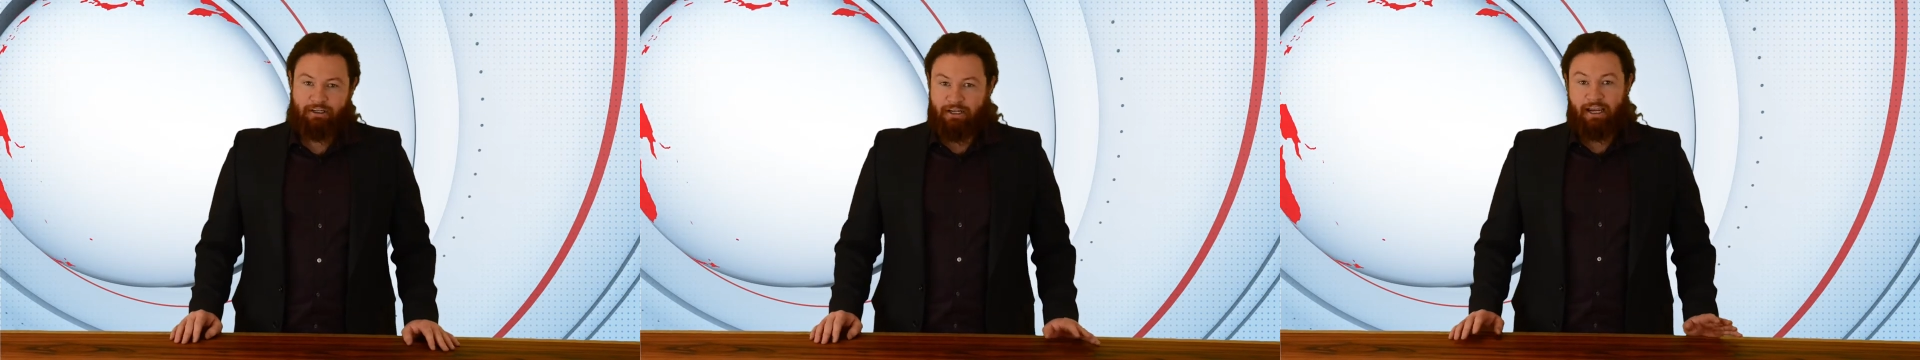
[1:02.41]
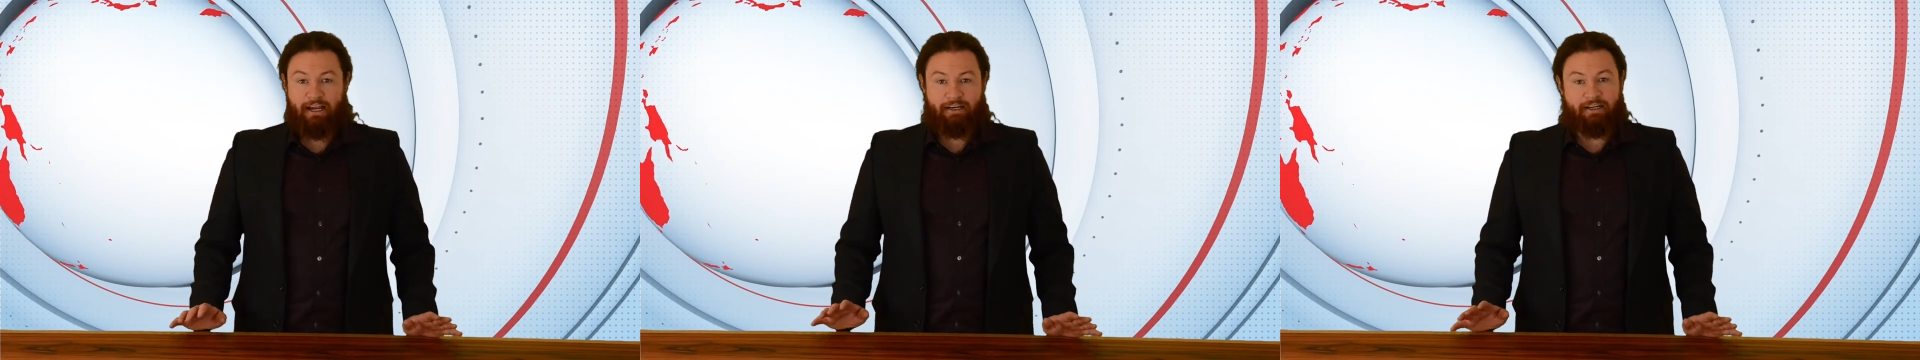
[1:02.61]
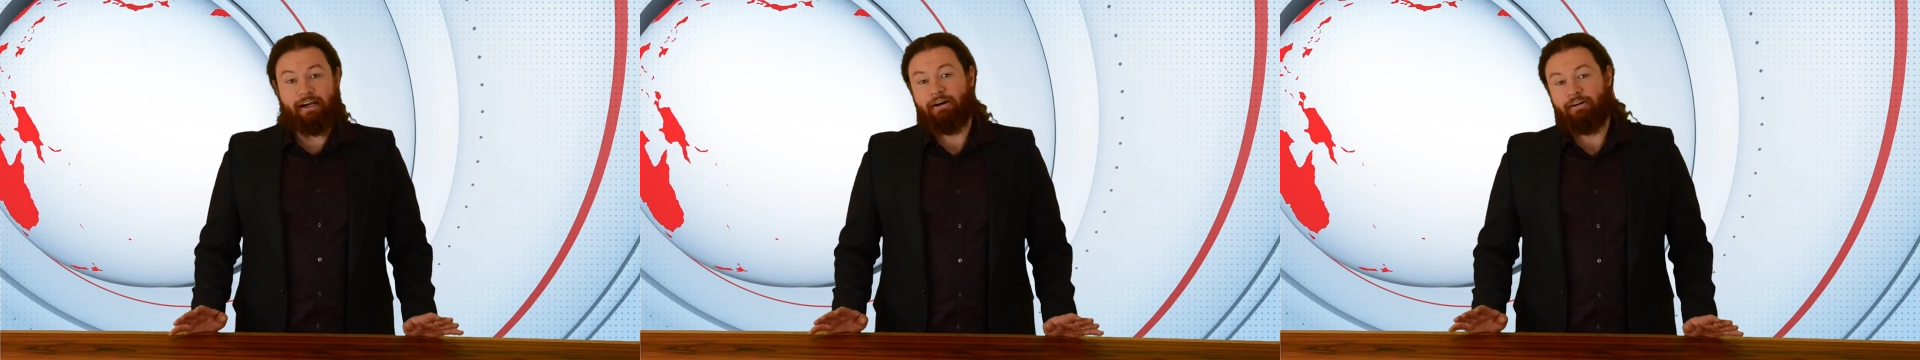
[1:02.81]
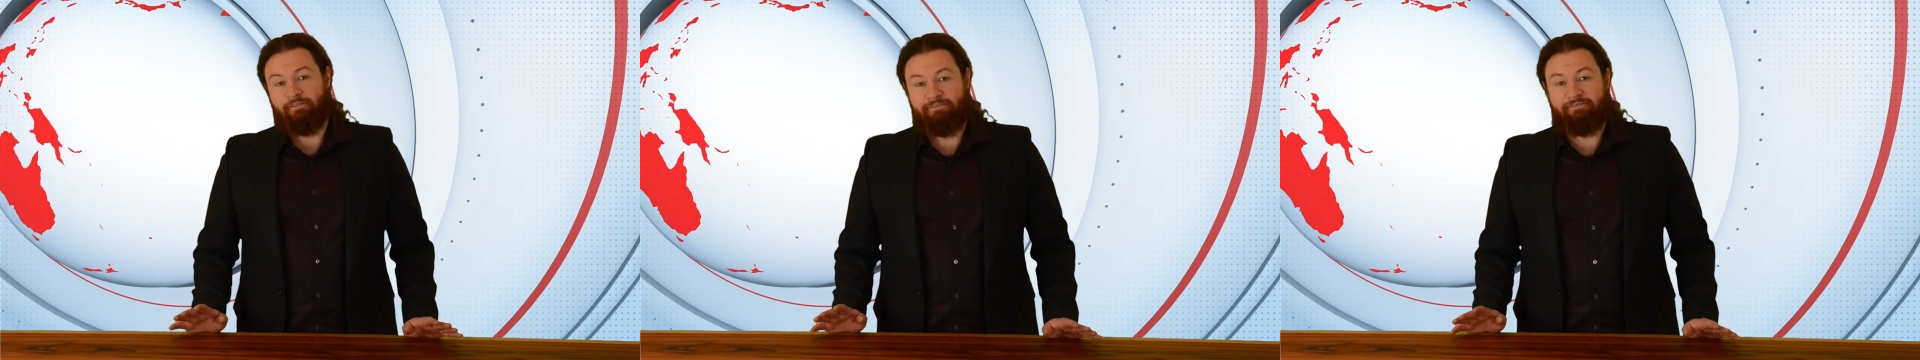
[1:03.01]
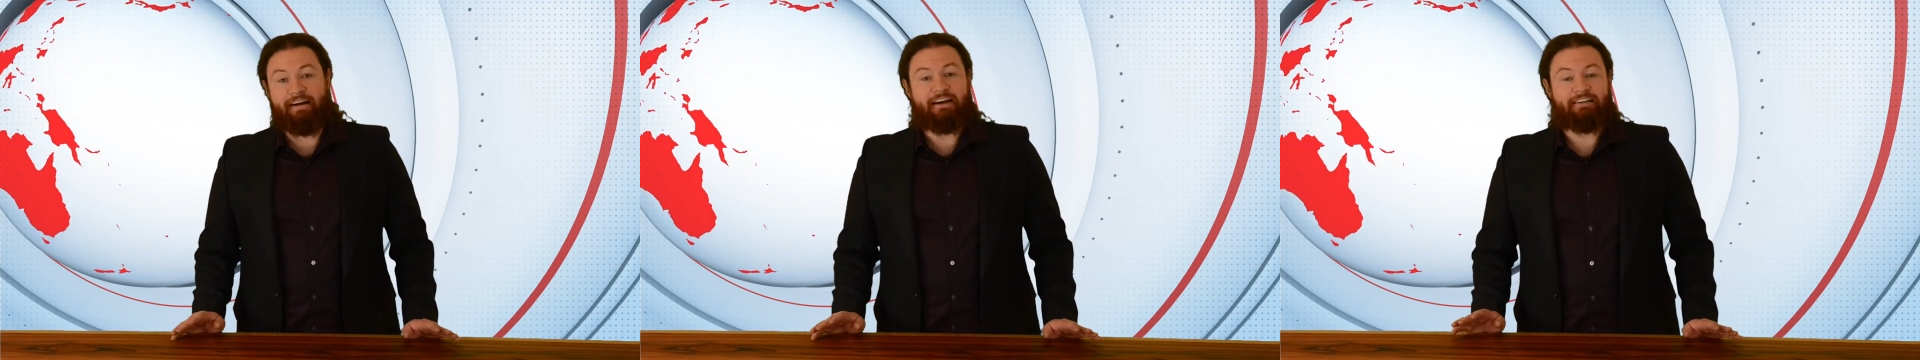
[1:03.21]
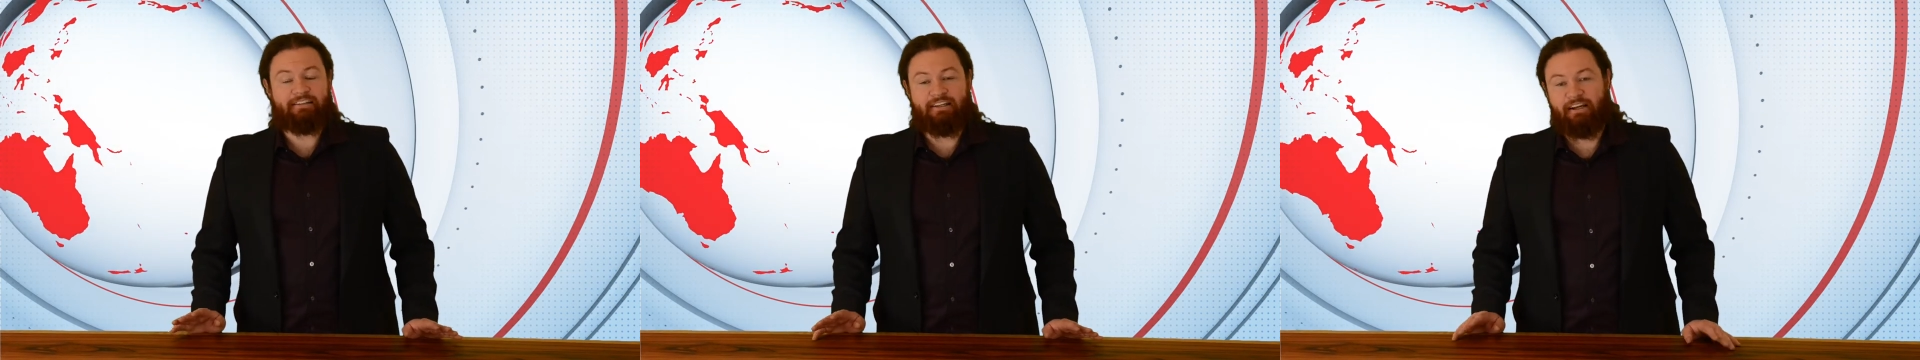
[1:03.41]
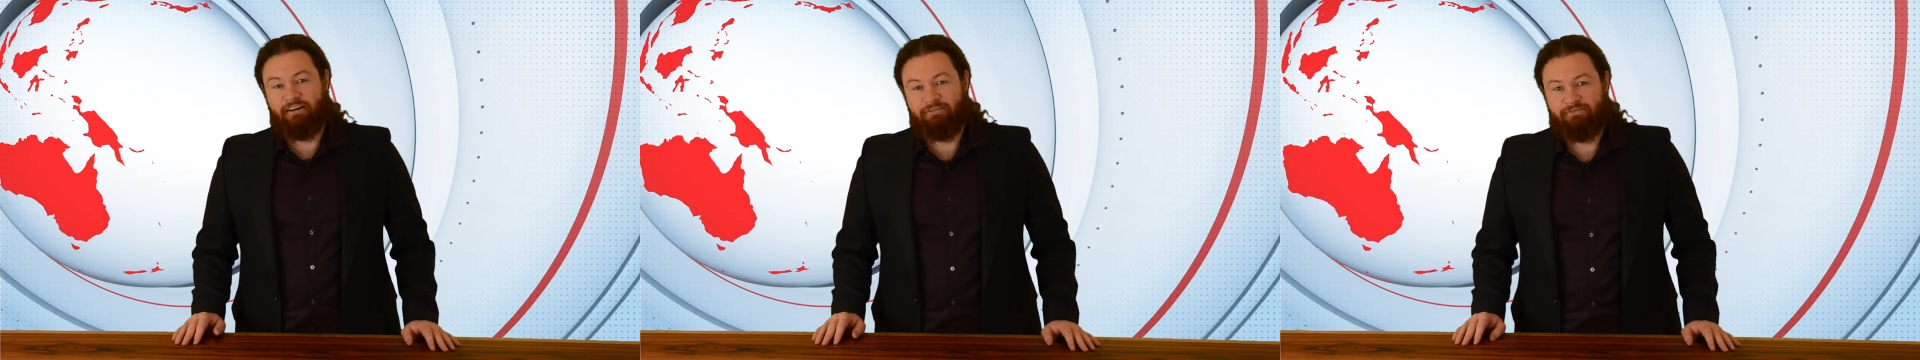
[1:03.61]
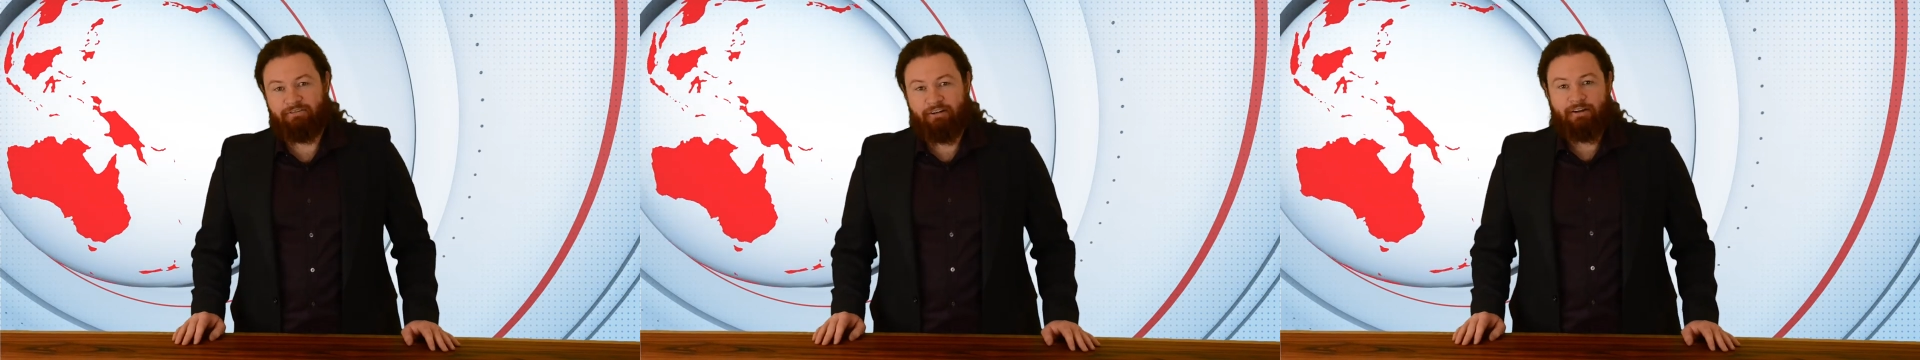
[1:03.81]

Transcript: you can't count it fast enough.